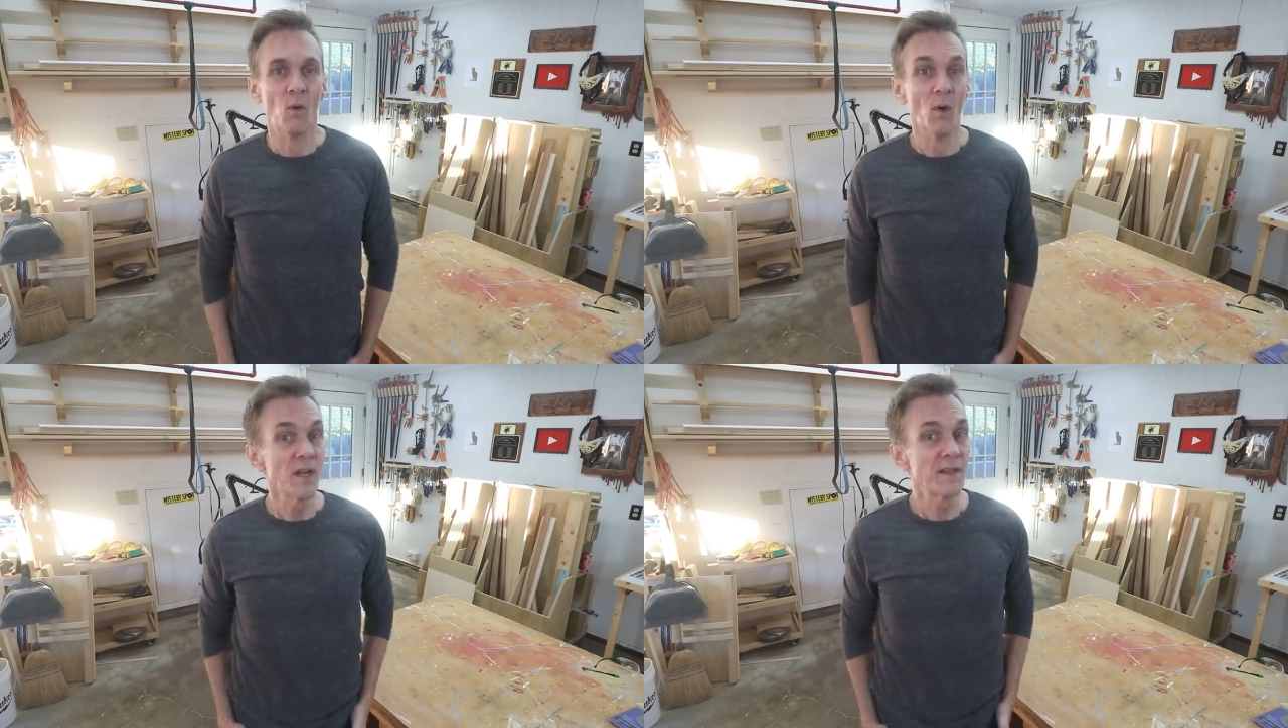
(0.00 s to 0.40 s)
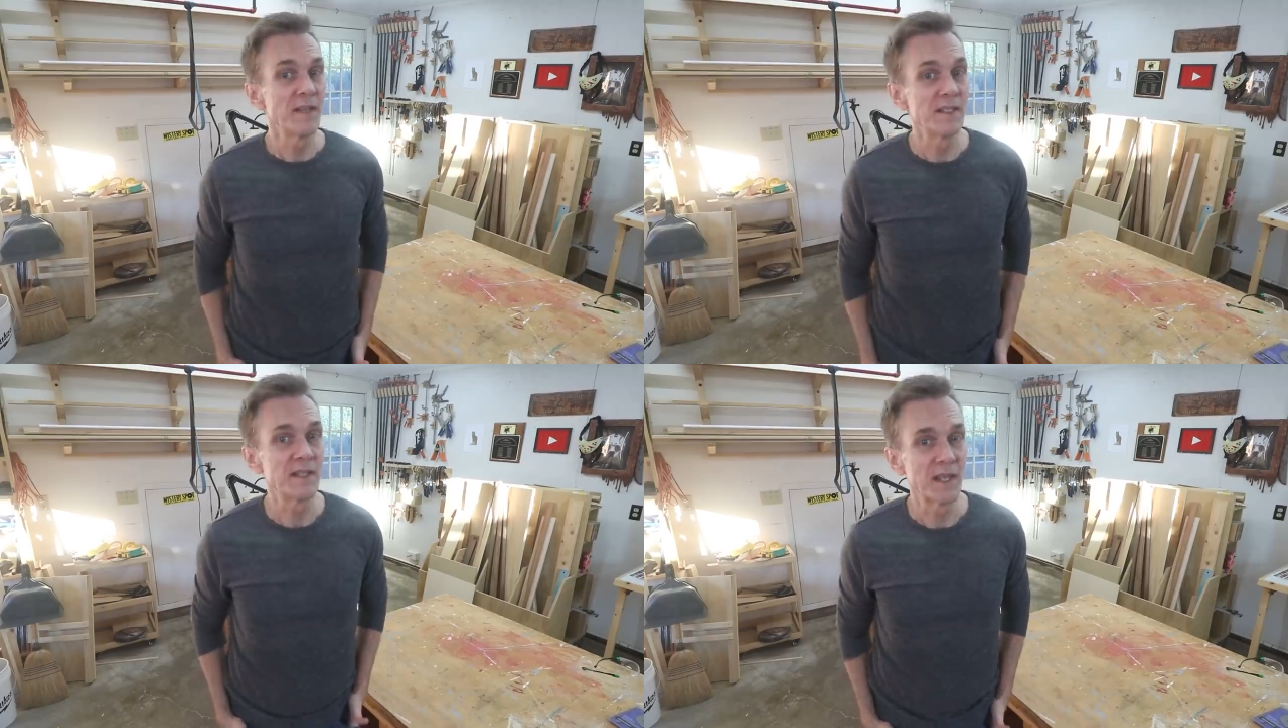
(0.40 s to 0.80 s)
One of the
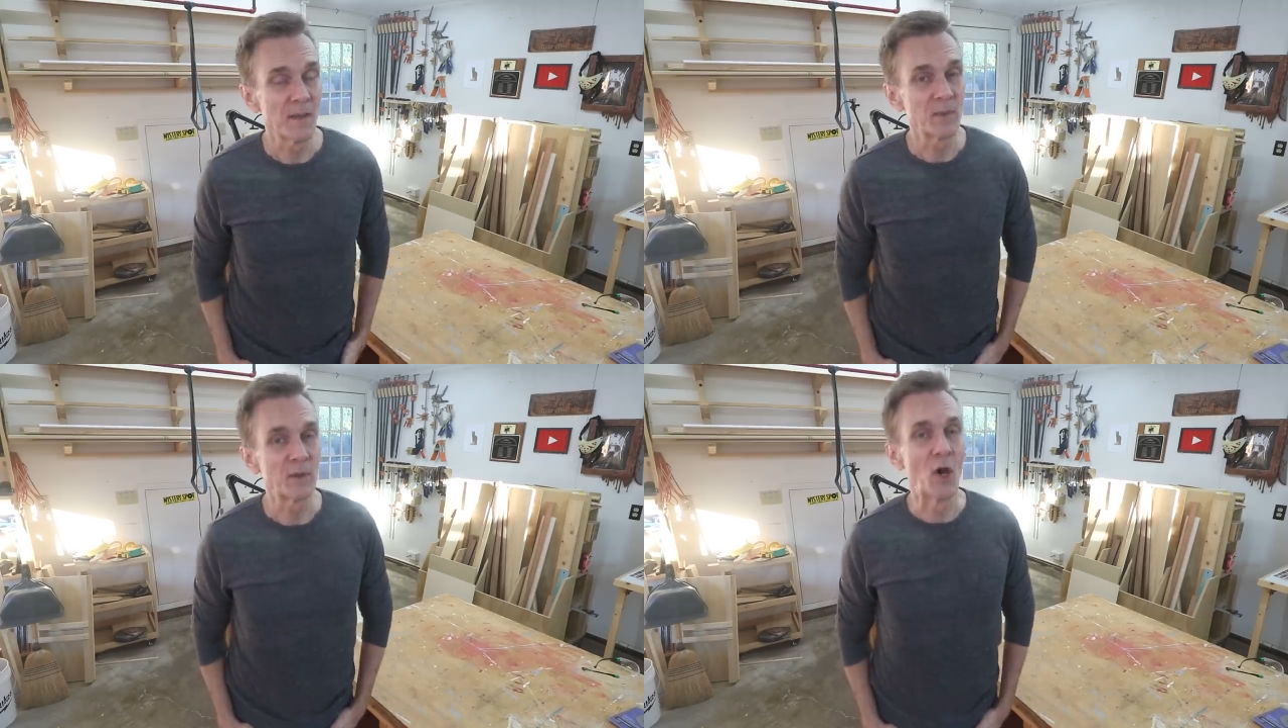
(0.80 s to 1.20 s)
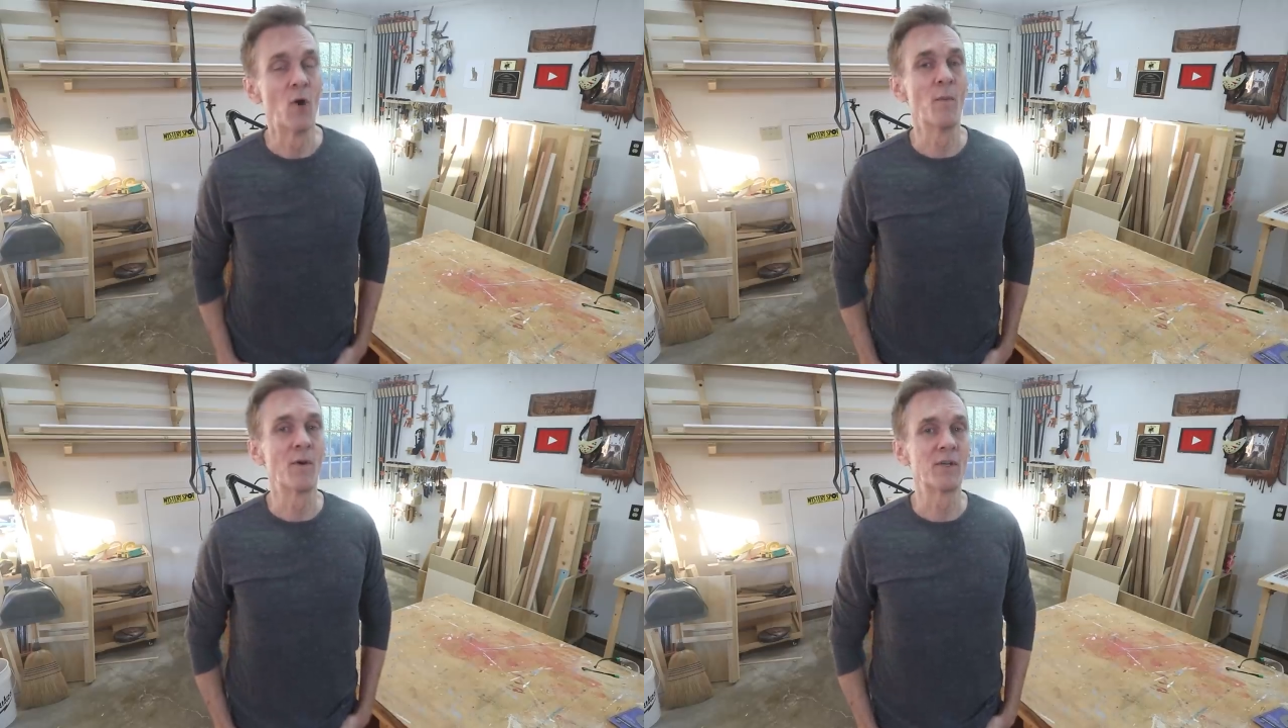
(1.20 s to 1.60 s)
things that comes with
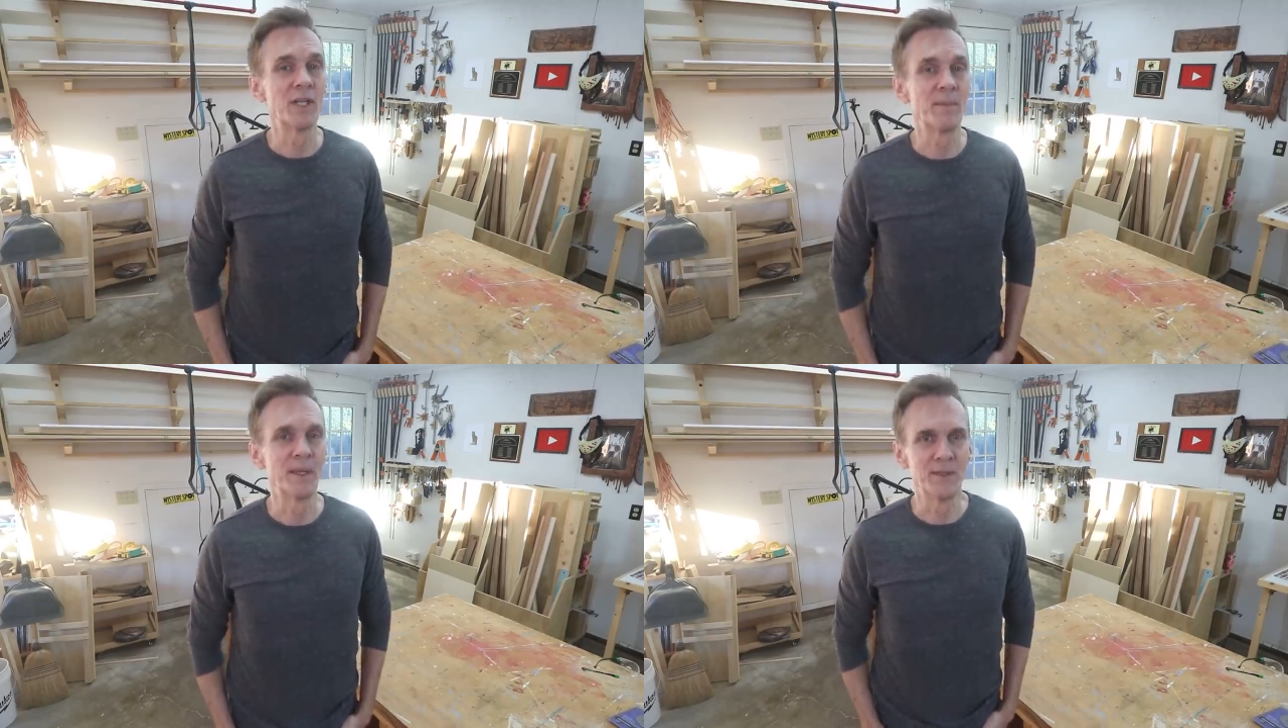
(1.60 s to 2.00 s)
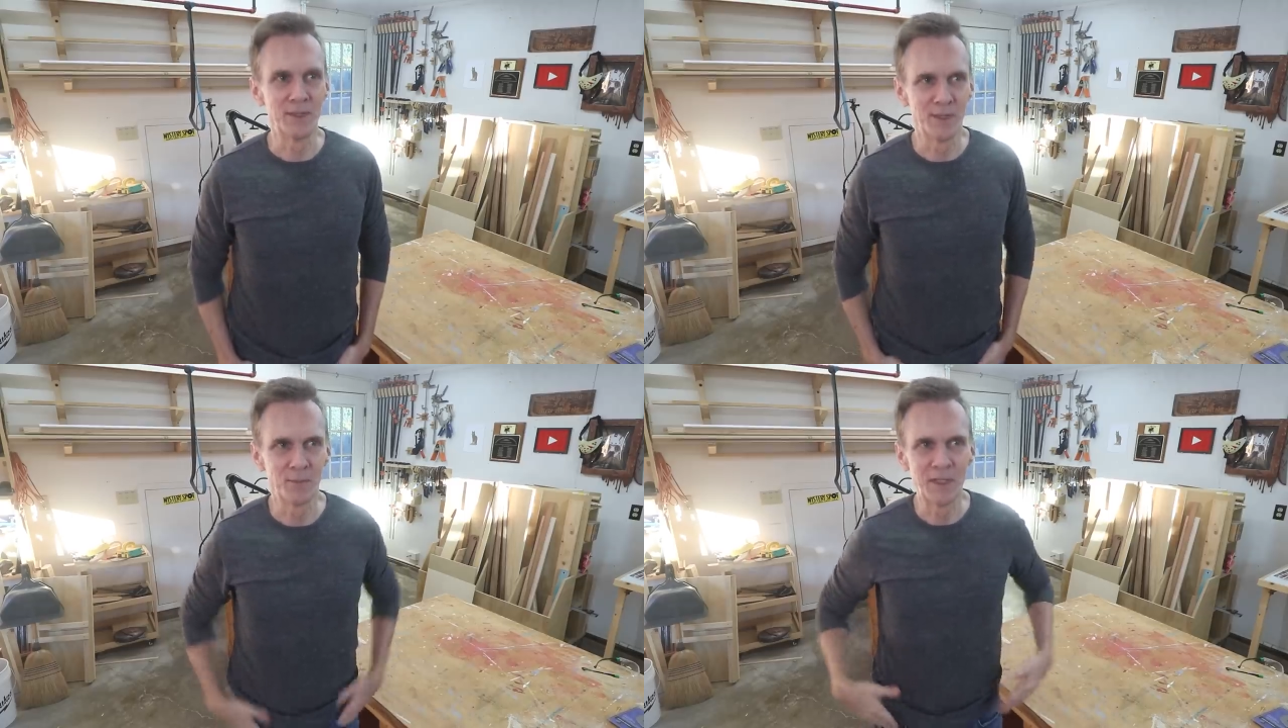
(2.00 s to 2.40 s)
home ownership is
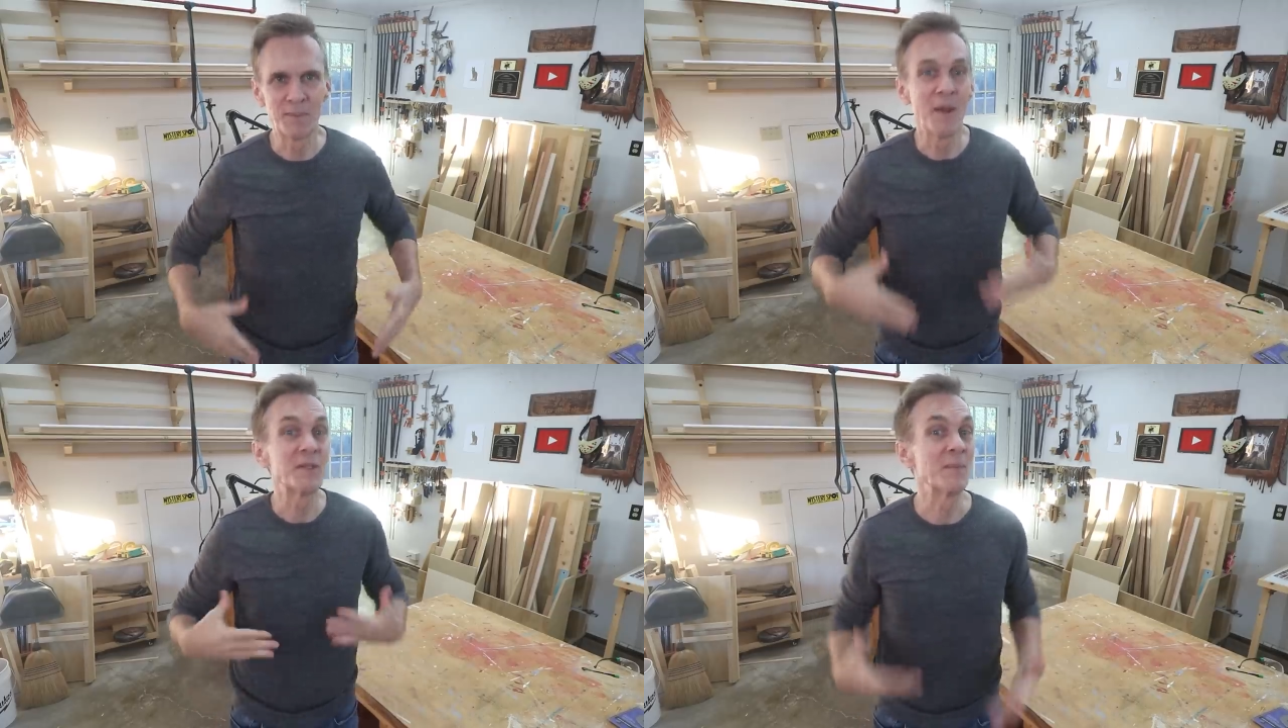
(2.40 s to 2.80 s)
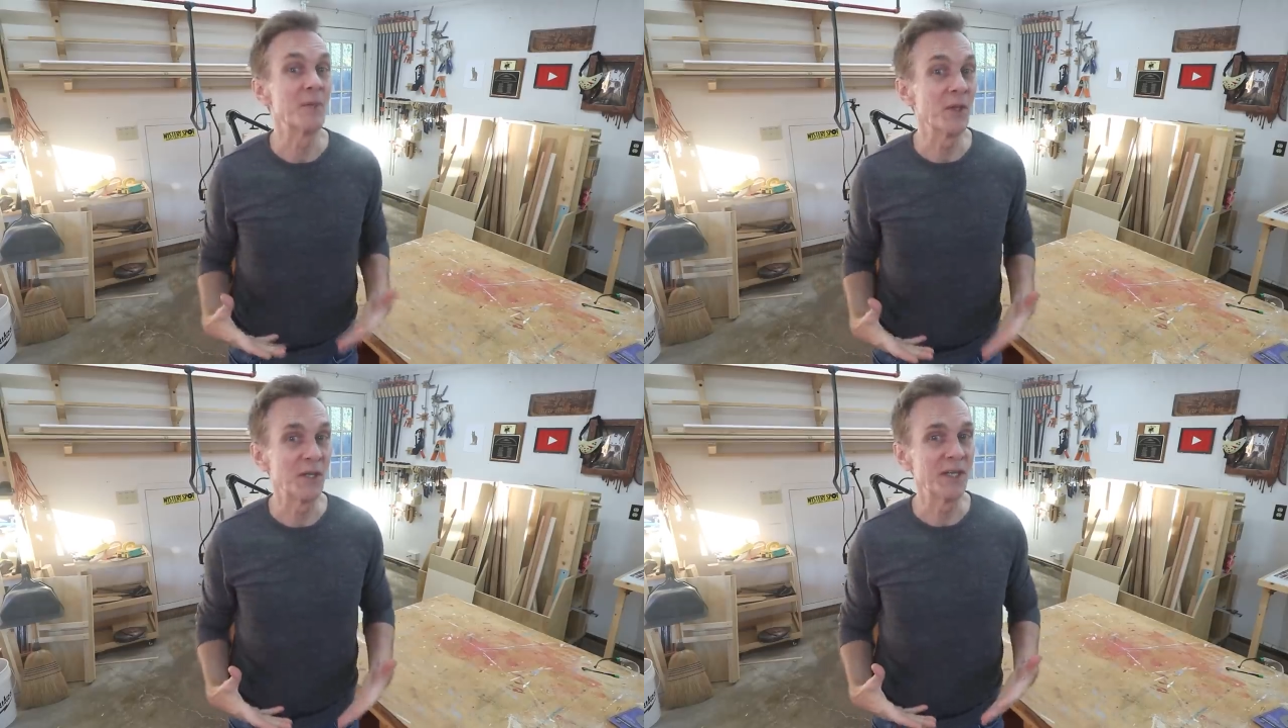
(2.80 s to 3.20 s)
the
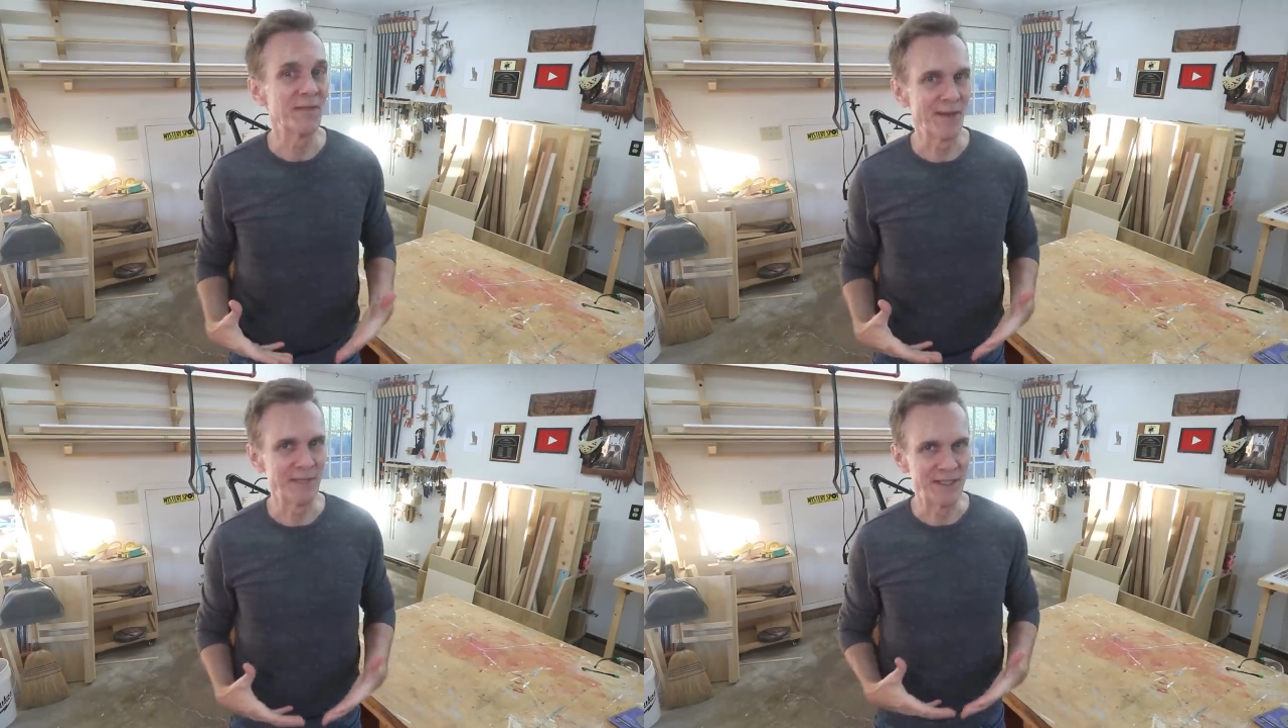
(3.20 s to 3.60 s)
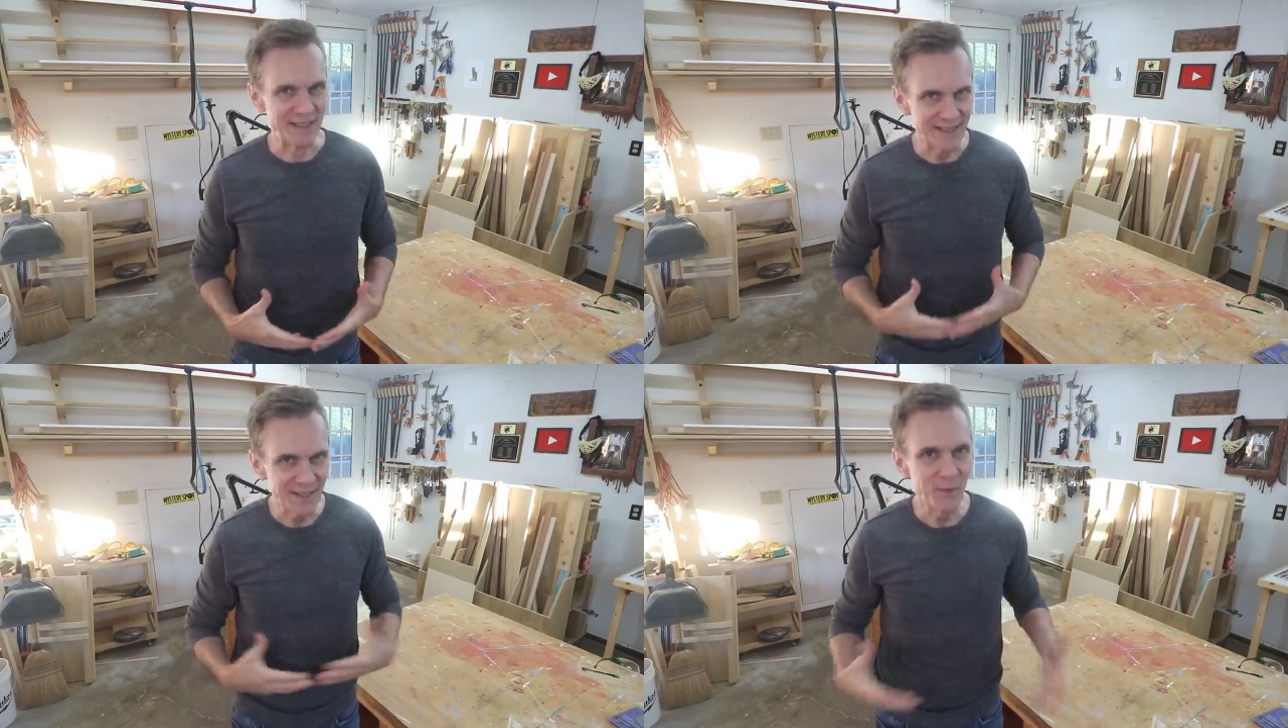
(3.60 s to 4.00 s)
responsibility of having to
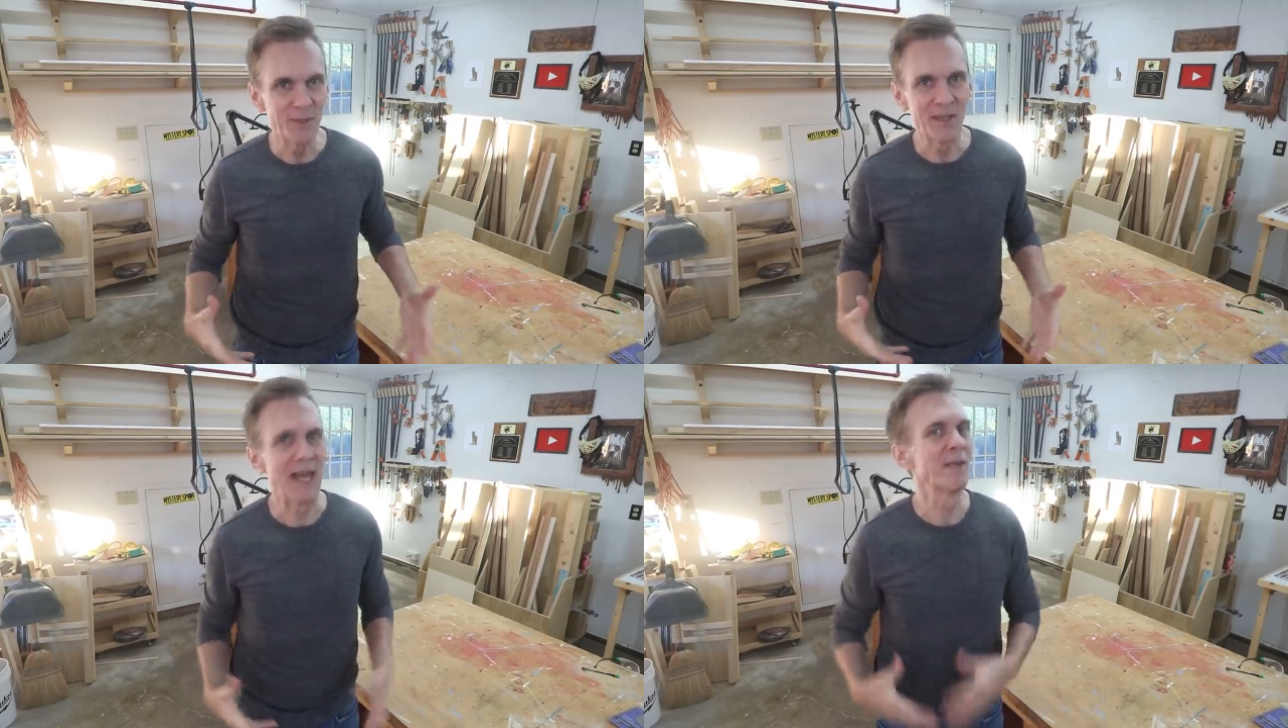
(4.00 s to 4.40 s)
deal with